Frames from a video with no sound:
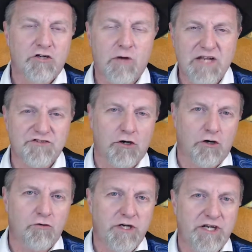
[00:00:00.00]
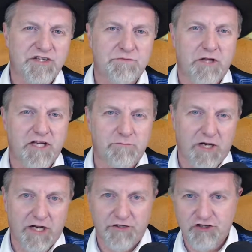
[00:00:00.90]
Krasko is played
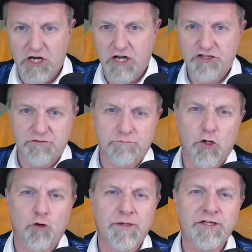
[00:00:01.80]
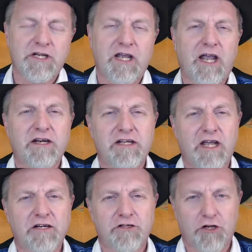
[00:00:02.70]
by Josh Bowman, and
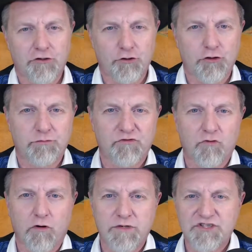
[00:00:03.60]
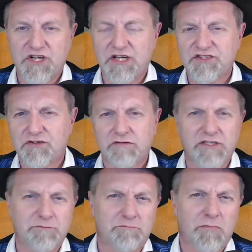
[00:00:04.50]
again, another good performance. I
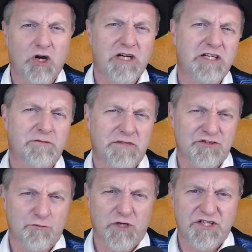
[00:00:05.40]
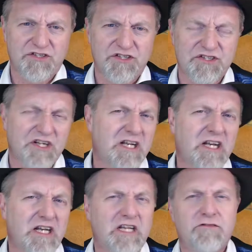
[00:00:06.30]
certainly bought him as a racist.
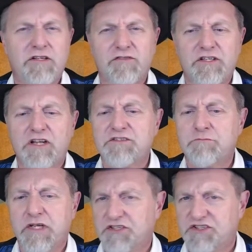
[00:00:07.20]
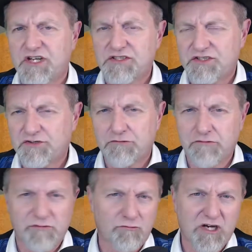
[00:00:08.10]
Even if it doesn't make sense that there
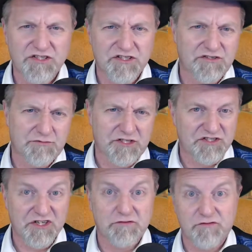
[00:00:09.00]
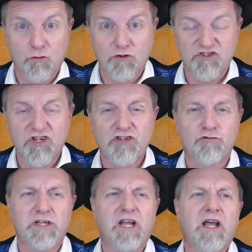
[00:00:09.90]
would be racism in the 74th
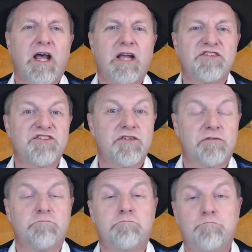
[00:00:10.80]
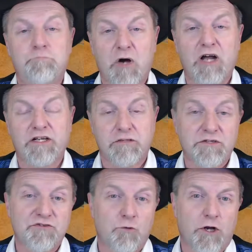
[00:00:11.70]
century, I still bought him
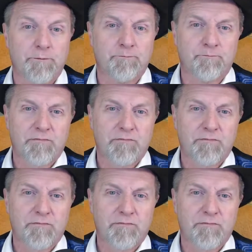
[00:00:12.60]
as one.